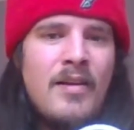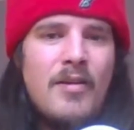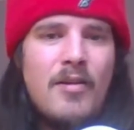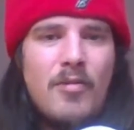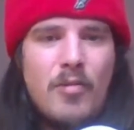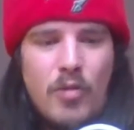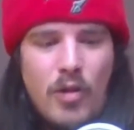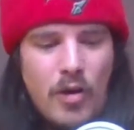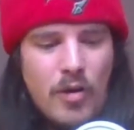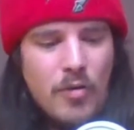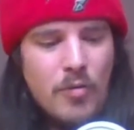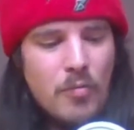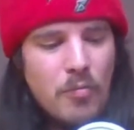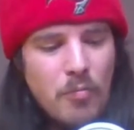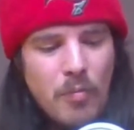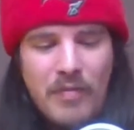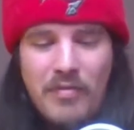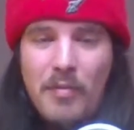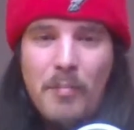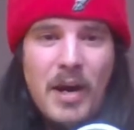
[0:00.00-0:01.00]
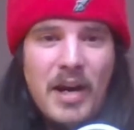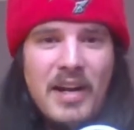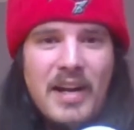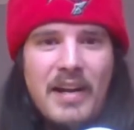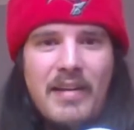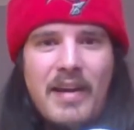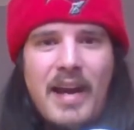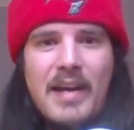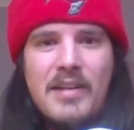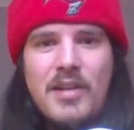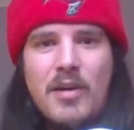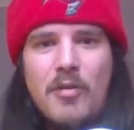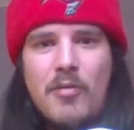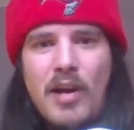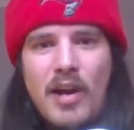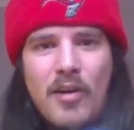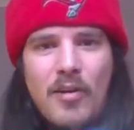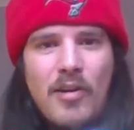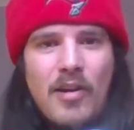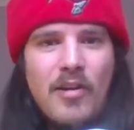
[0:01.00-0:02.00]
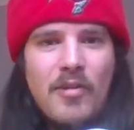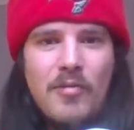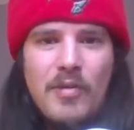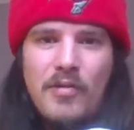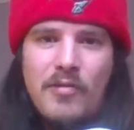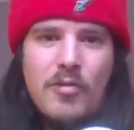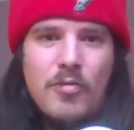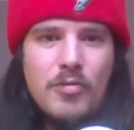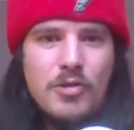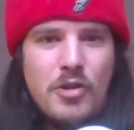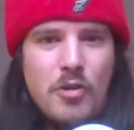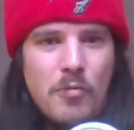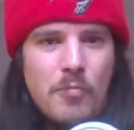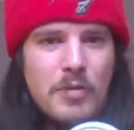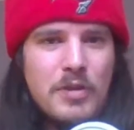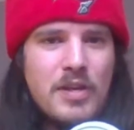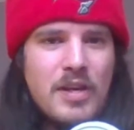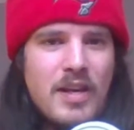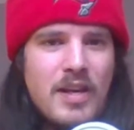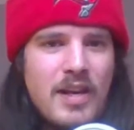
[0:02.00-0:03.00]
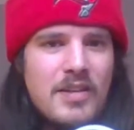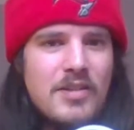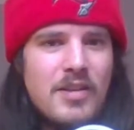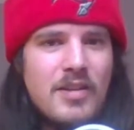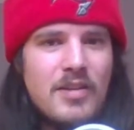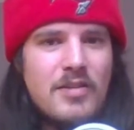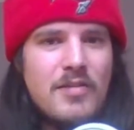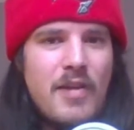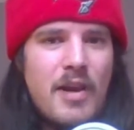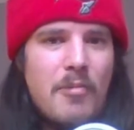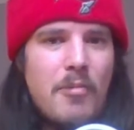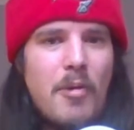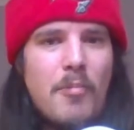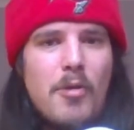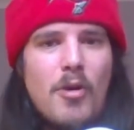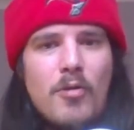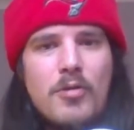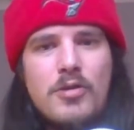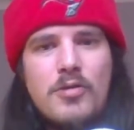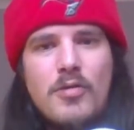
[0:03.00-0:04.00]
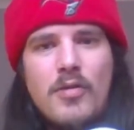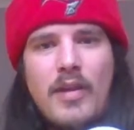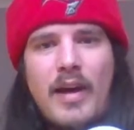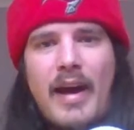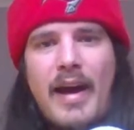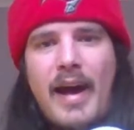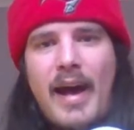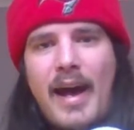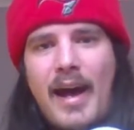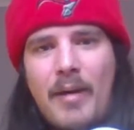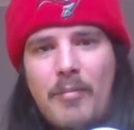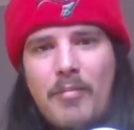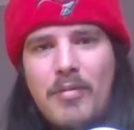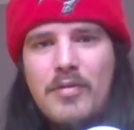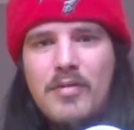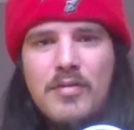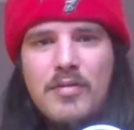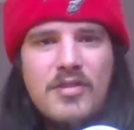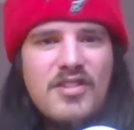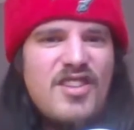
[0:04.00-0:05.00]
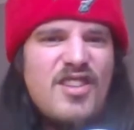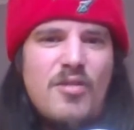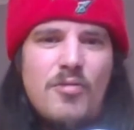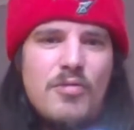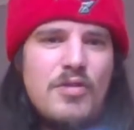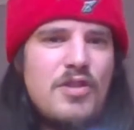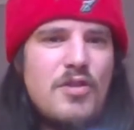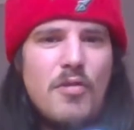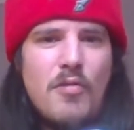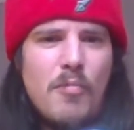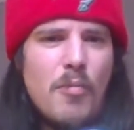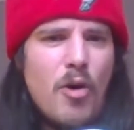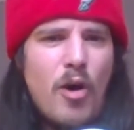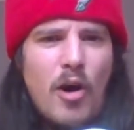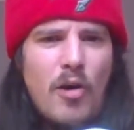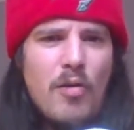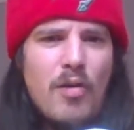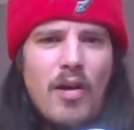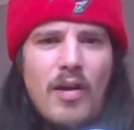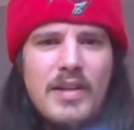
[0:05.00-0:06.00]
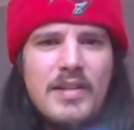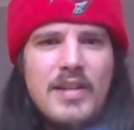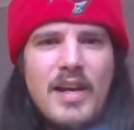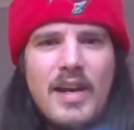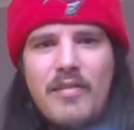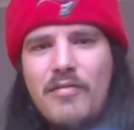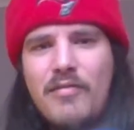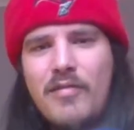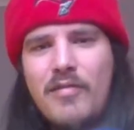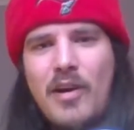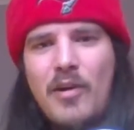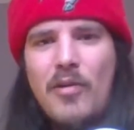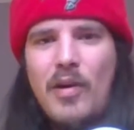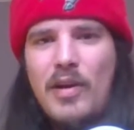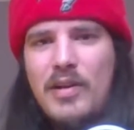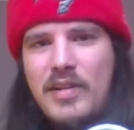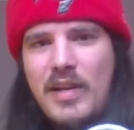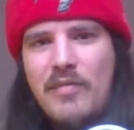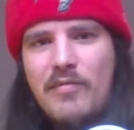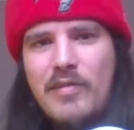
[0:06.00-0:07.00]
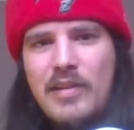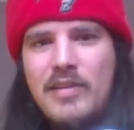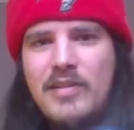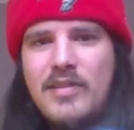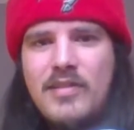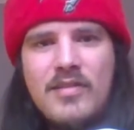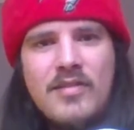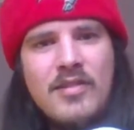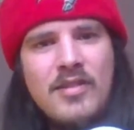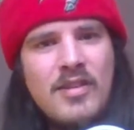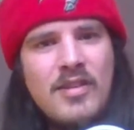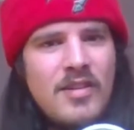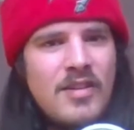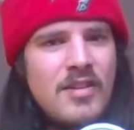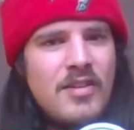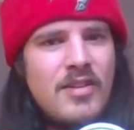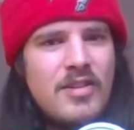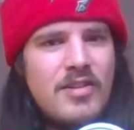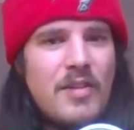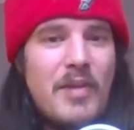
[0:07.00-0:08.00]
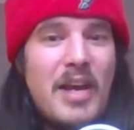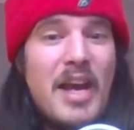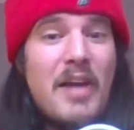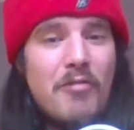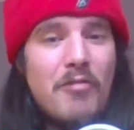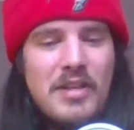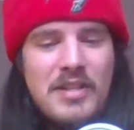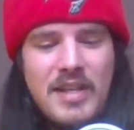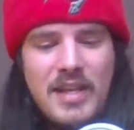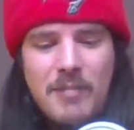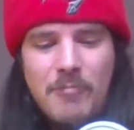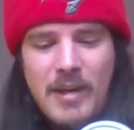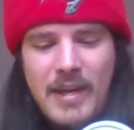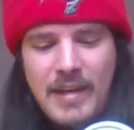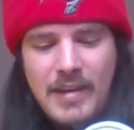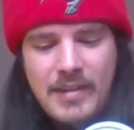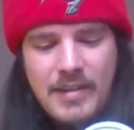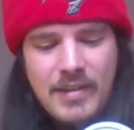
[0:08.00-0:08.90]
Although with the money they gave Toalolo, and of course Hooper's going to get a chance to develop, I'm not sure that happens. You can always do with more O-line depth. O-line depth is something every team needs.